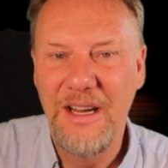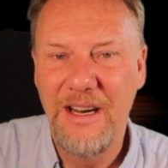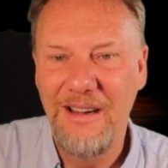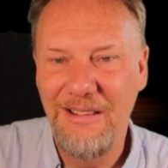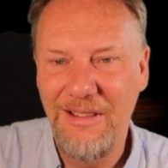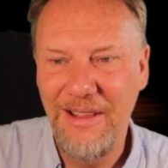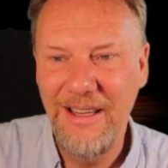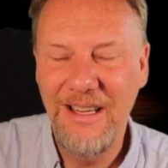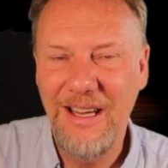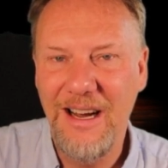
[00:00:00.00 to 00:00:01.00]
I
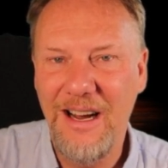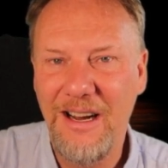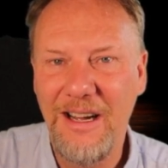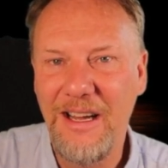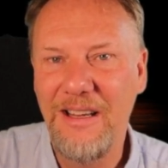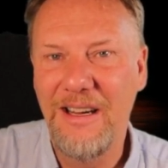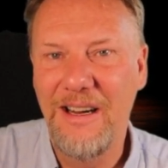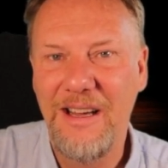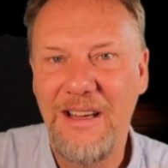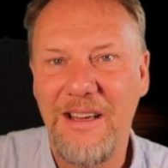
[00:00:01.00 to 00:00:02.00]
think I
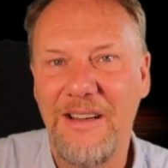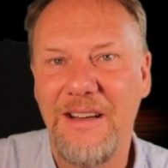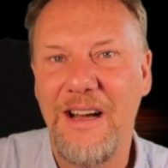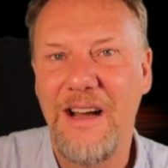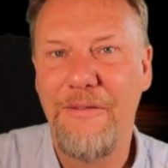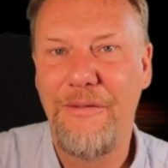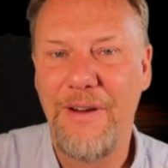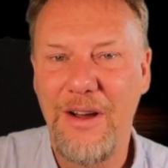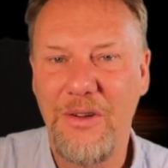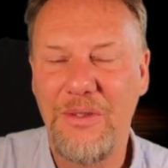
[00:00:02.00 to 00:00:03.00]
have
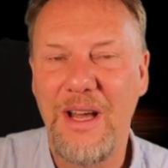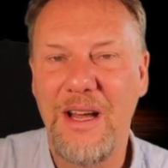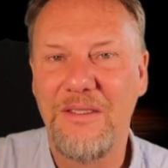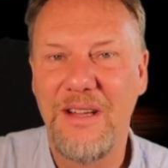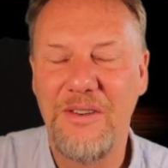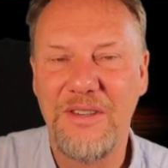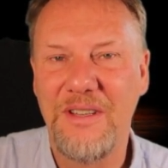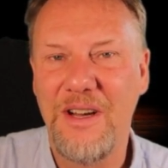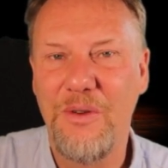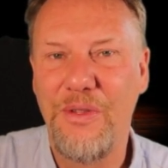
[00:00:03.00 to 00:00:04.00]
found that there is
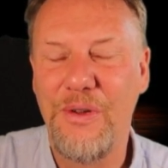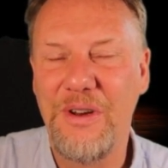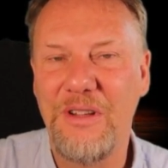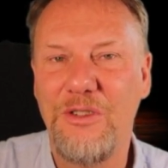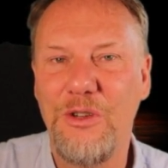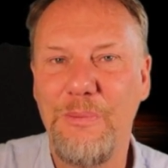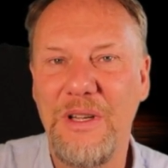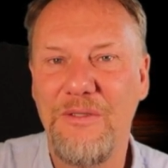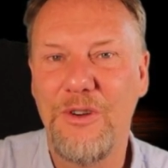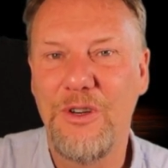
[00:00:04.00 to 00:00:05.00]
now a
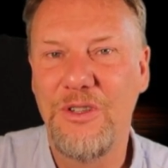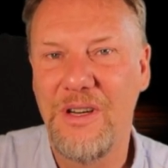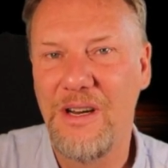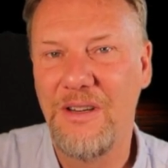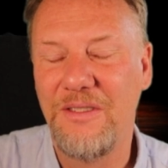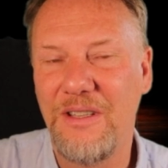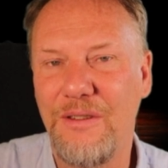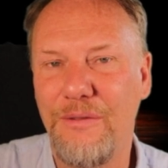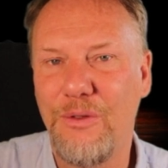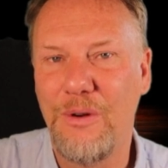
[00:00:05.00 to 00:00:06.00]
32-bit version and a
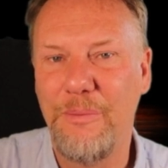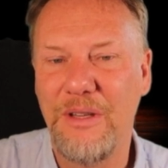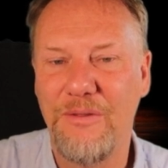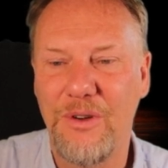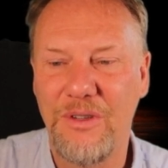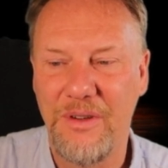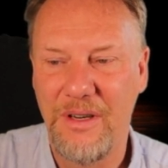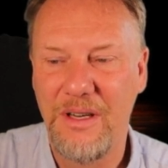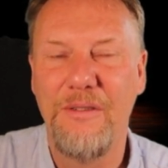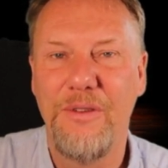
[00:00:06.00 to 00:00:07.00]
64-bit version.
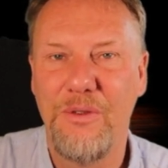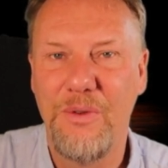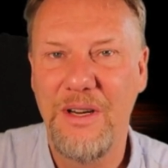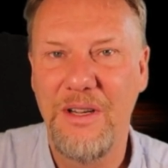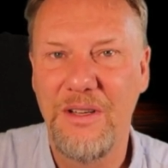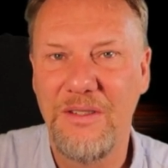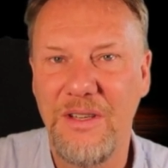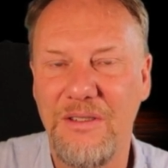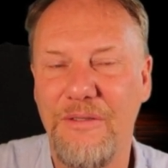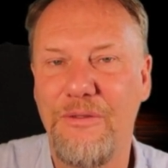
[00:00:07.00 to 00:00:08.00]
And if you're running a
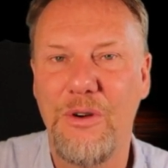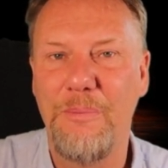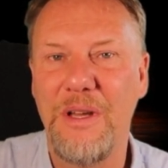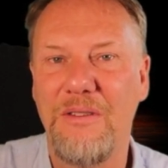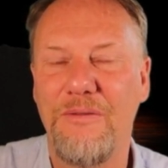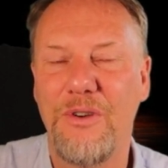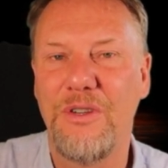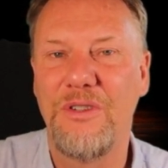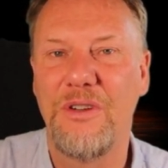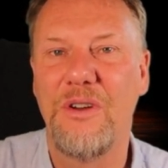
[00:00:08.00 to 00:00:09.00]
64-bit
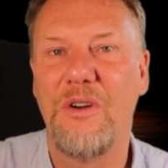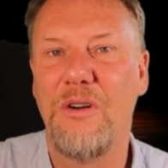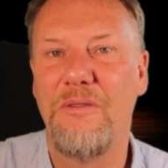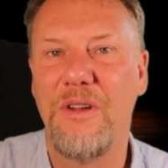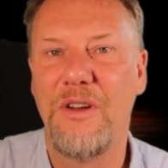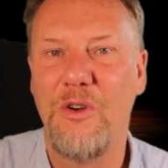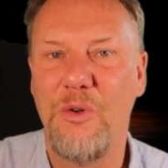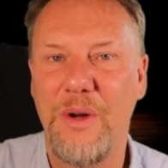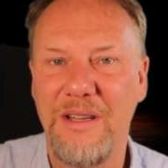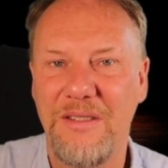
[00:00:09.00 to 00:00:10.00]
version of an
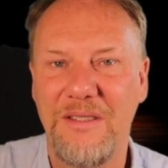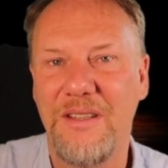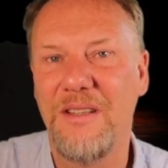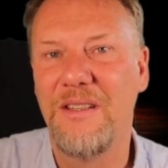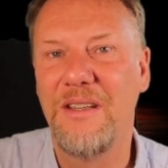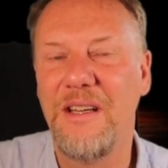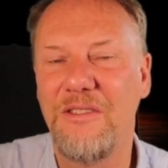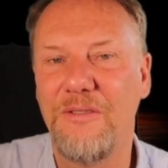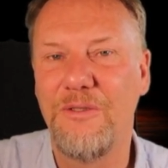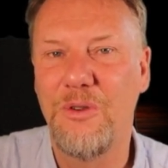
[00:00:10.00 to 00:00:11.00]
OS,
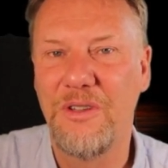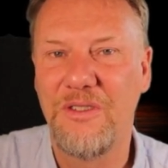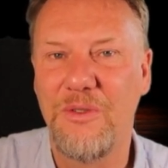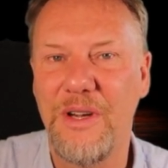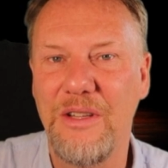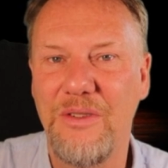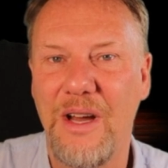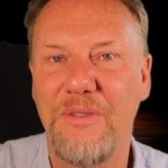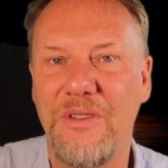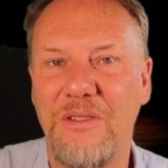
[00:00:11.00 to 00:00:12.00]
it's of course great to
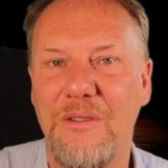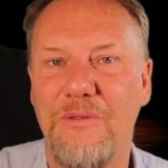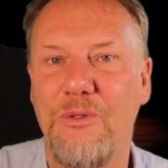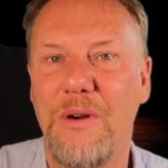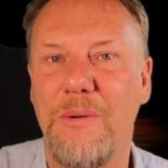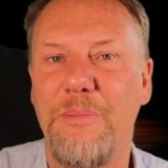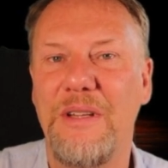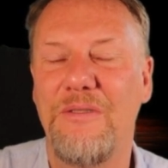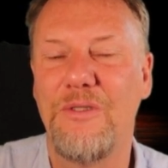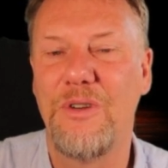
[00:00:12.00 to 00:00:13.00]
have a
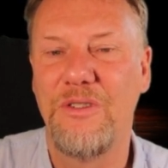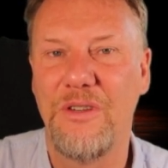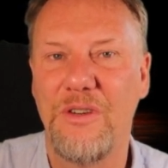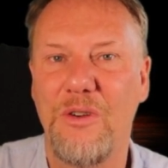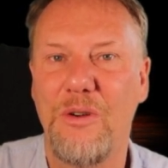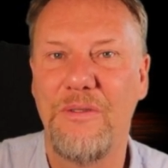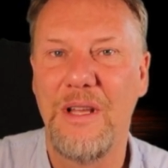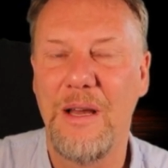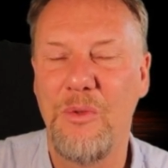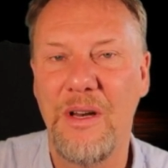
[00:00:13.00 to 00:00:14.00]
64-bit version of
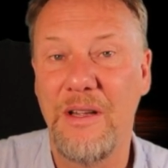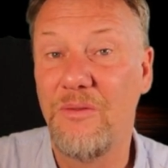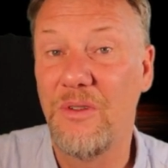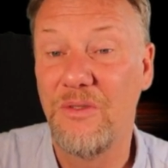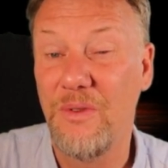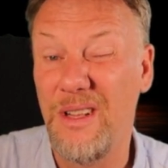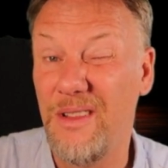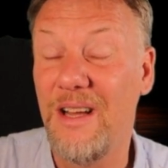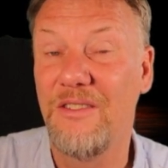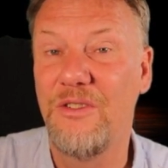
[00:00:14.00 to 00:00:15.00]
the emulator as well.
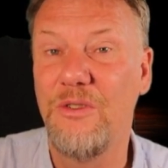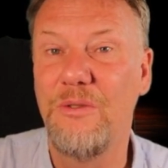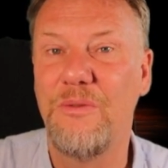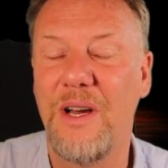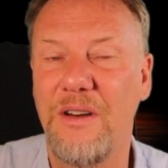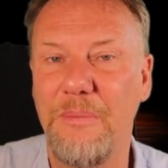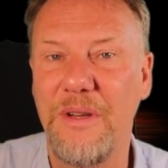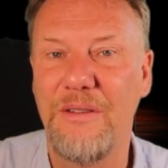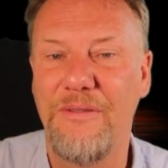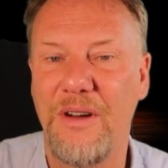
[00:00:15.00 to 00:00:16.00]
That should run a
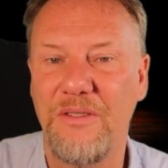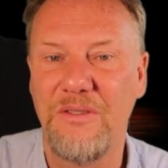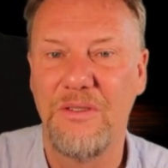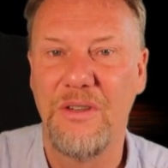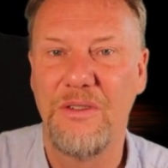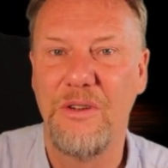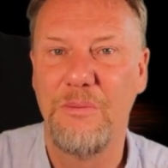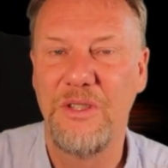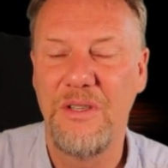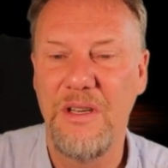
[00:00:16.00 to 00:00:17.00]
bit faster on your
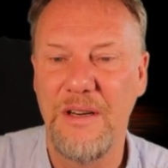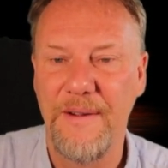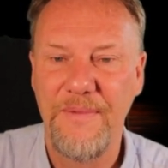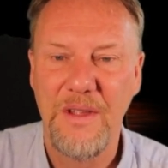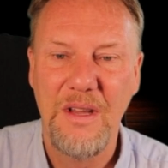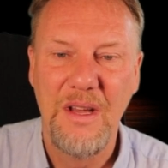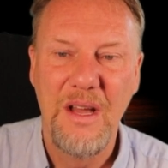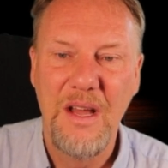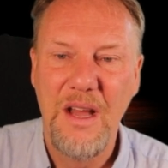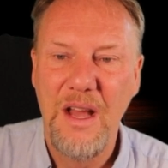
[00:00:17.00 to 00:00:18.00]
machine.
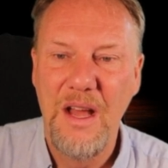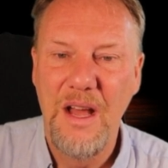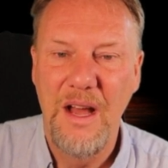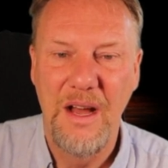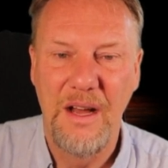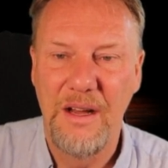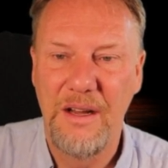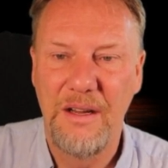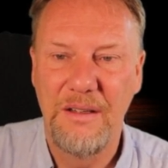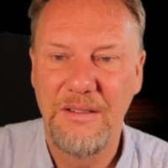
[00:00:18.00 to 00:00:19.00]

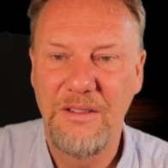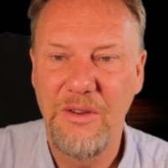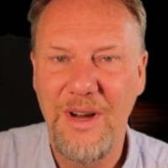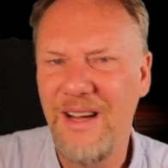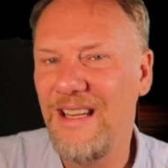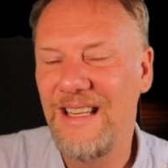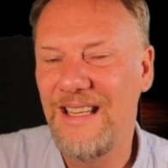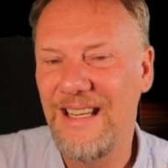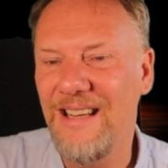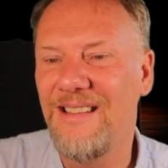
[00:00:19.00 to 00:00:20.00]
So I
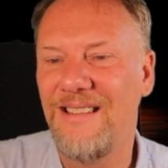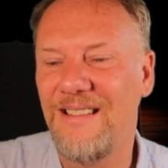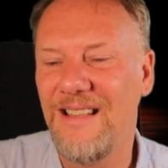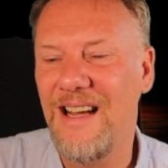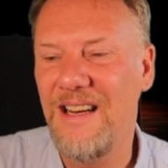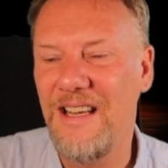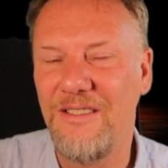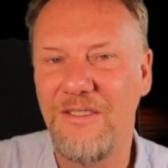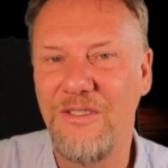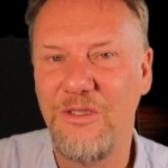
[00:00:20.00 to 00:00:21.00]
guess that
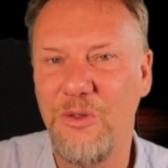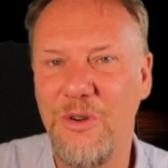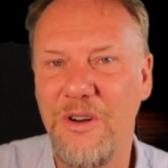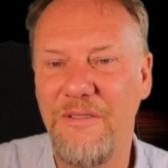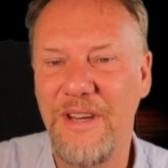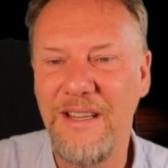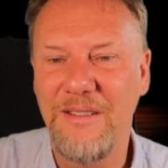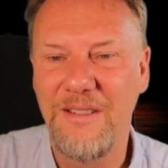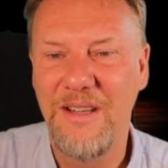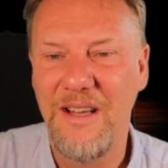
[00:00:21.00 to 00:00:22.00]
is sort of
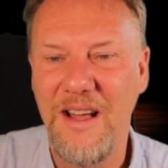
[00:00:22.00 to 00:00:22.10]
it.